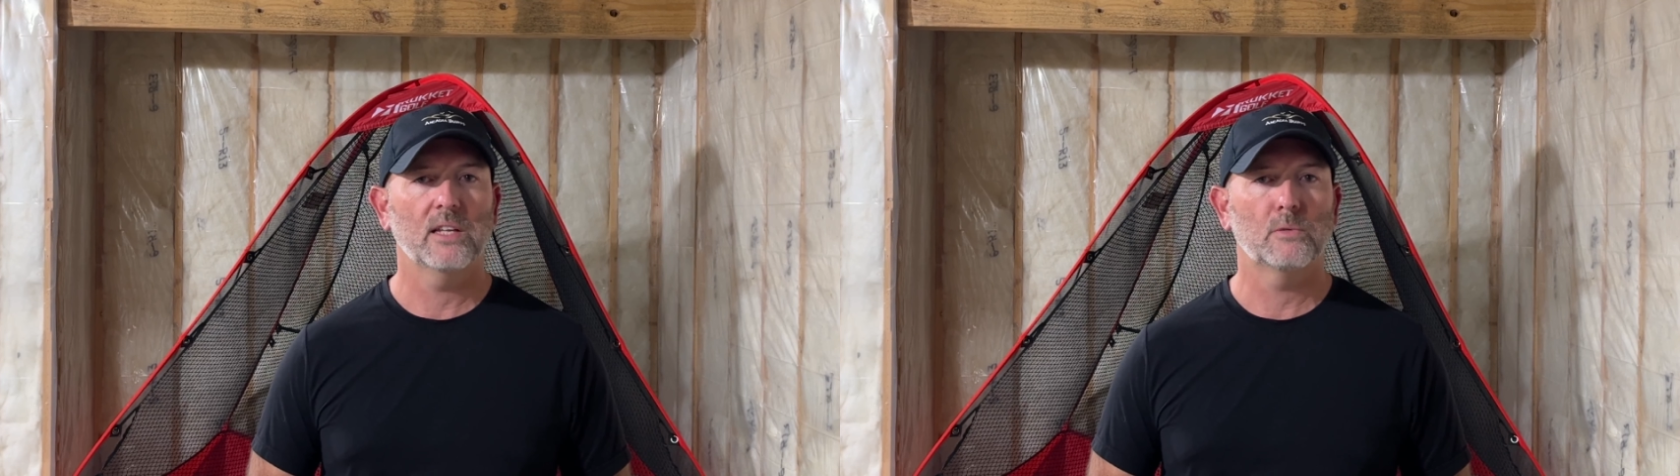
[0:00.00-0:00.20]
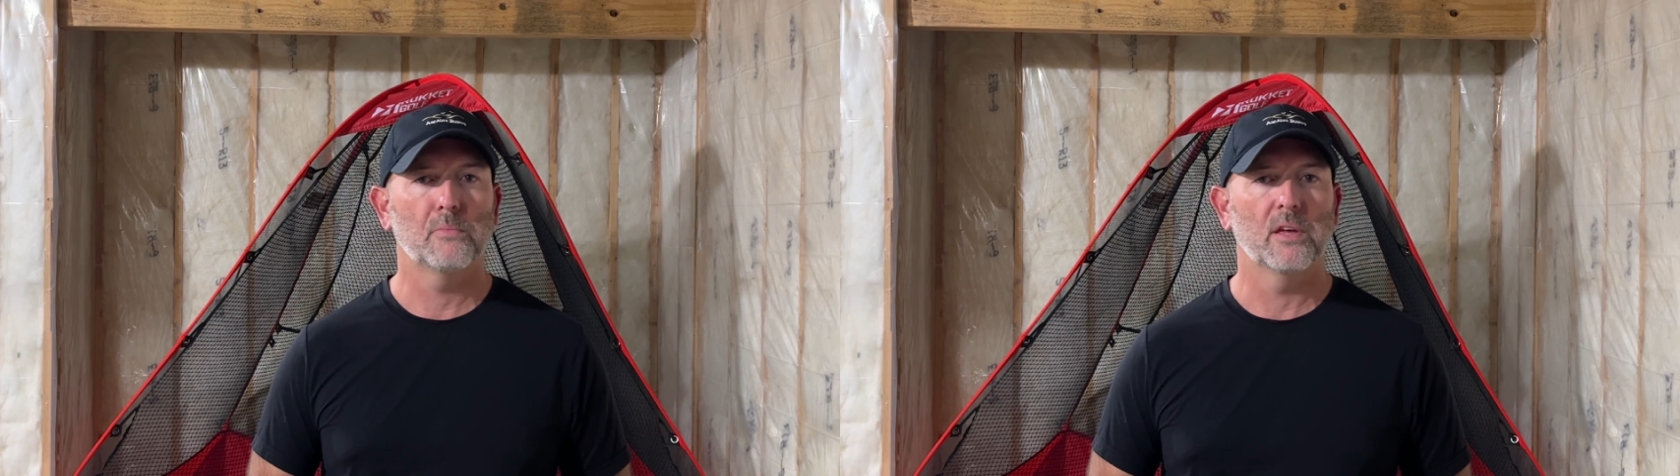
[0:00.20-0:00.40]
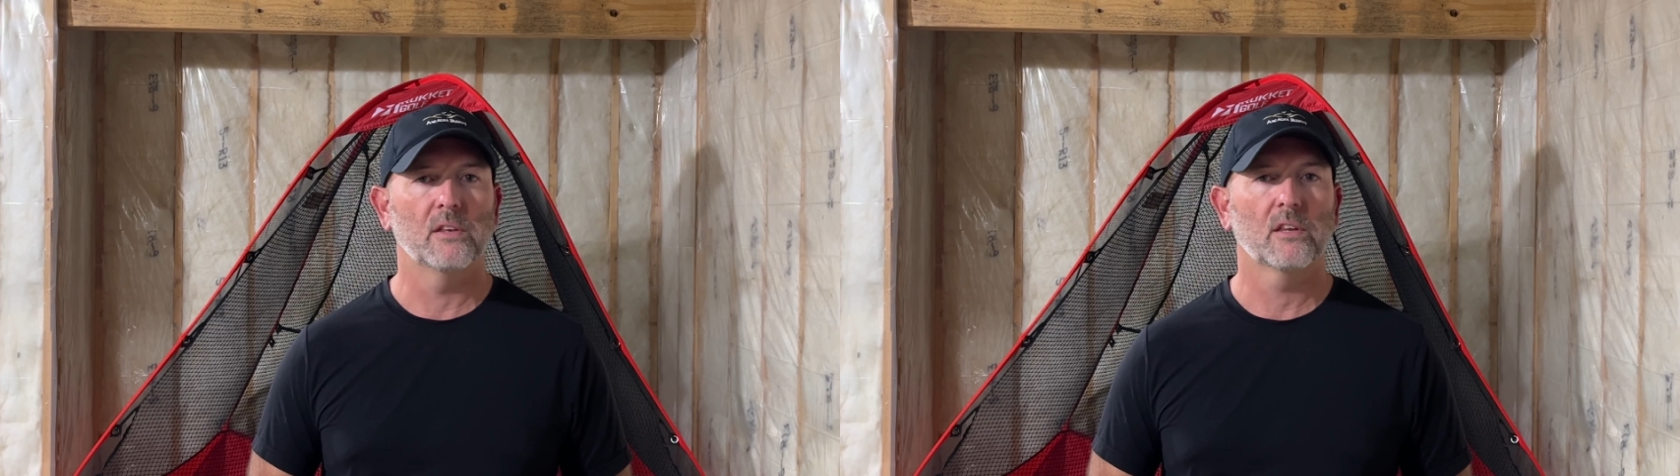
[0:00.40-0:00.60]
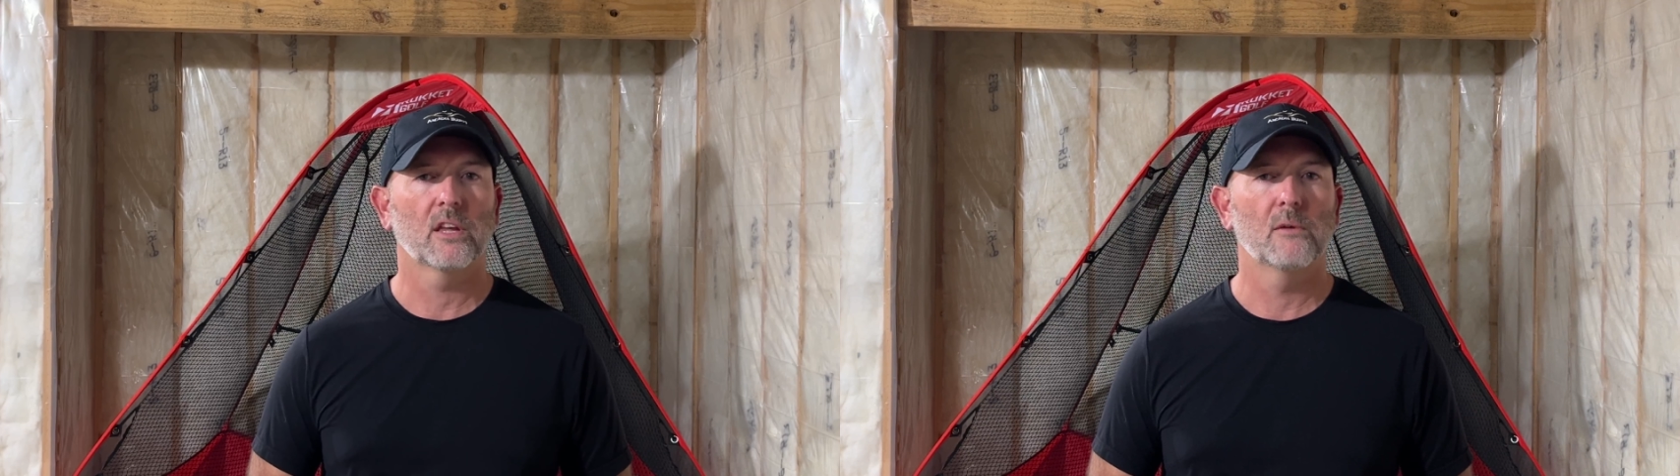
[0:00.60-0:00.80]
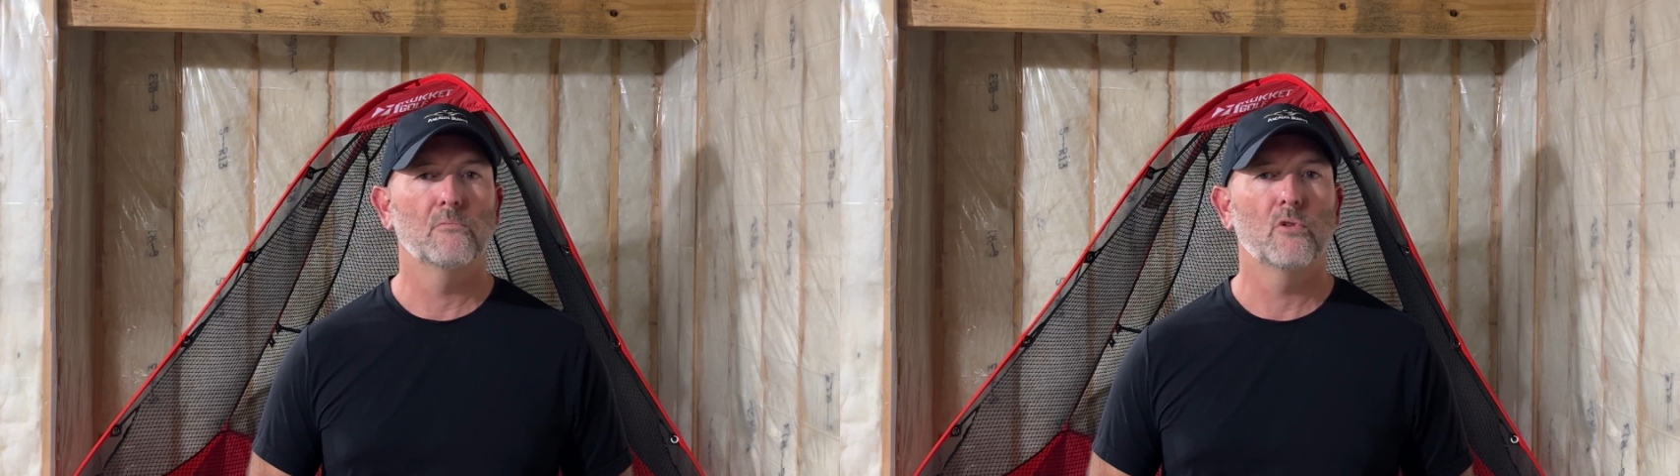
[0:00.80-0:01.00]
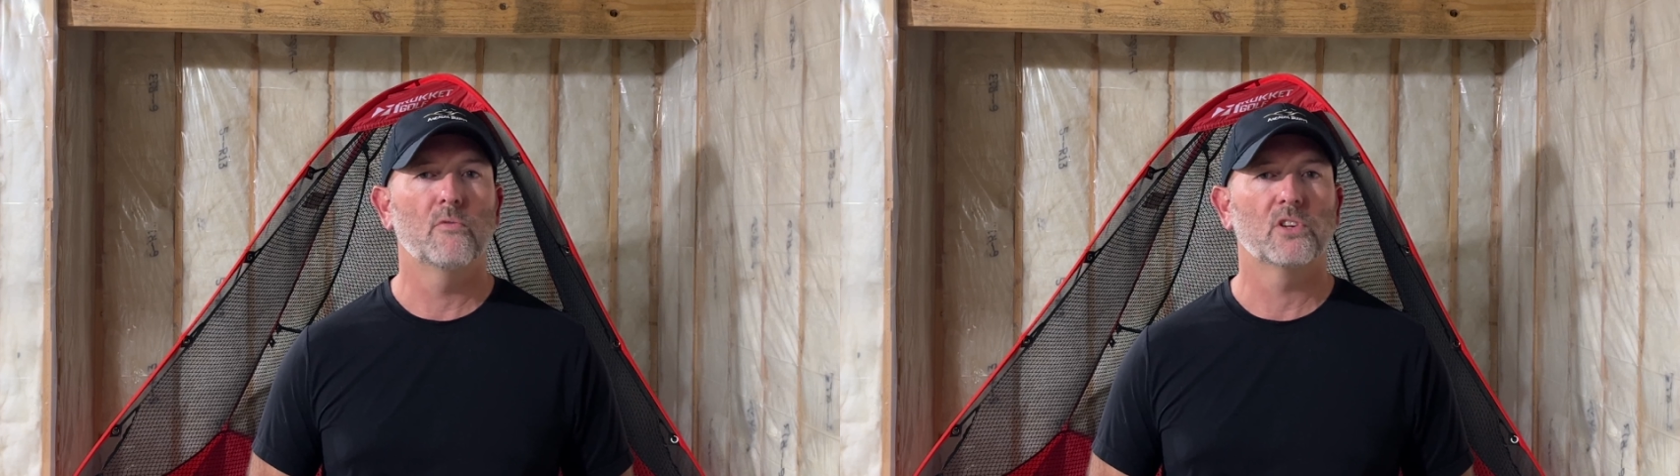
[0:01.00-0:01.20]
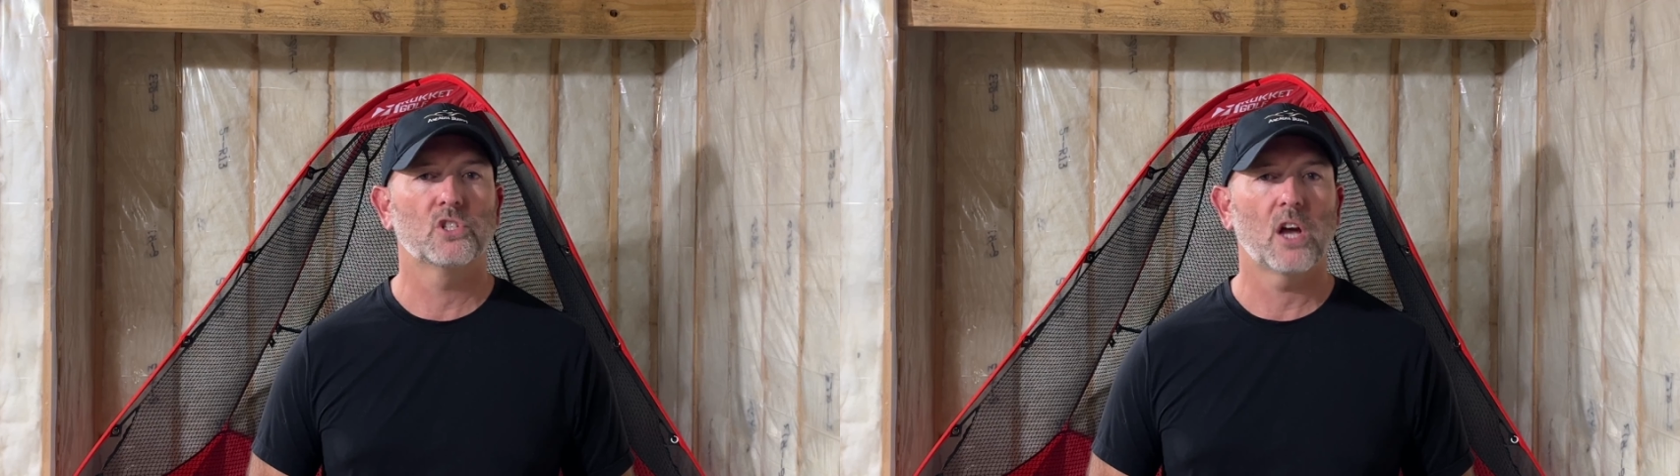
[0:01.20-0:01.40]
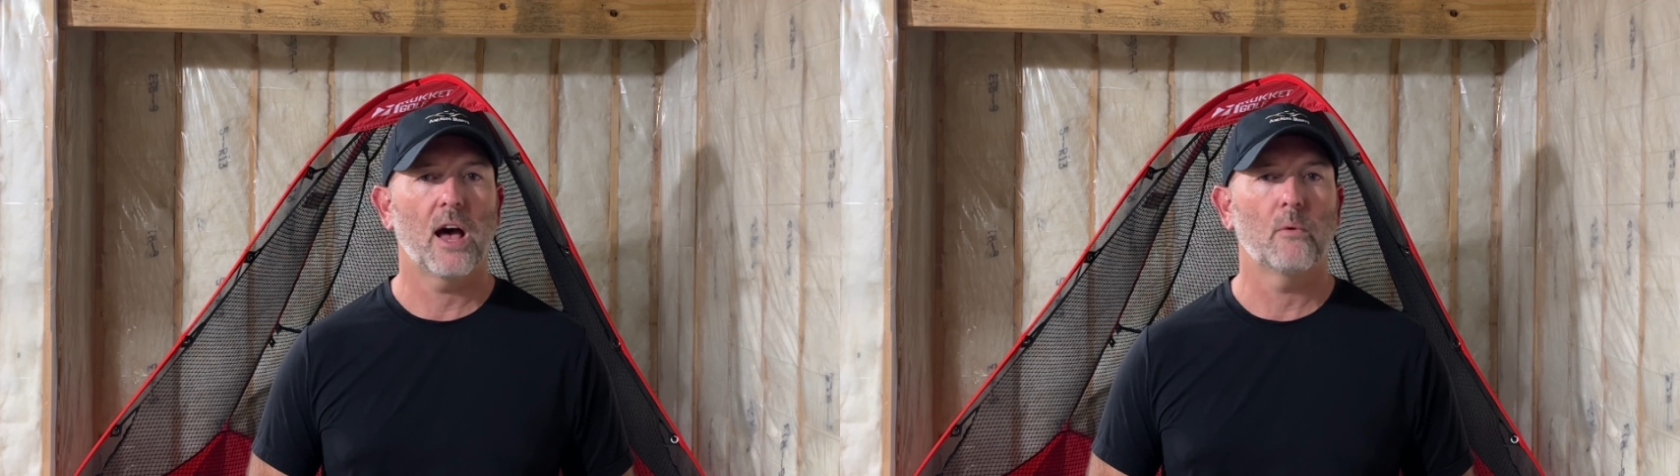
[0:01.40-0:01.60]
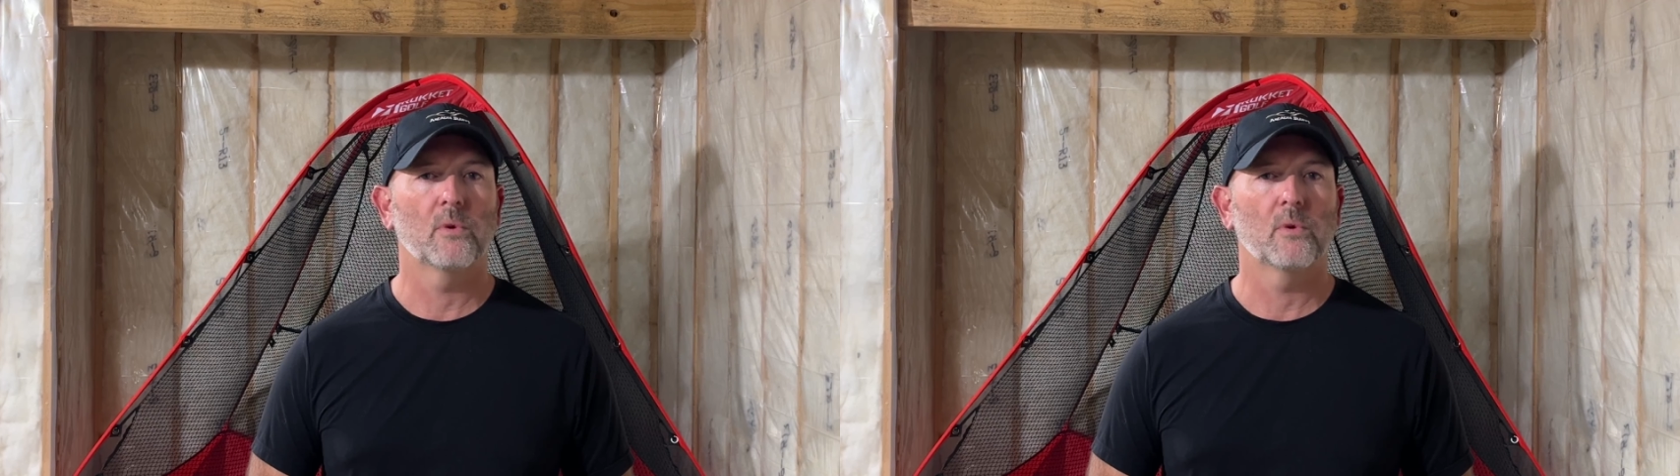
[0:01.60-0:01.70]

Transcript: spin can move a shot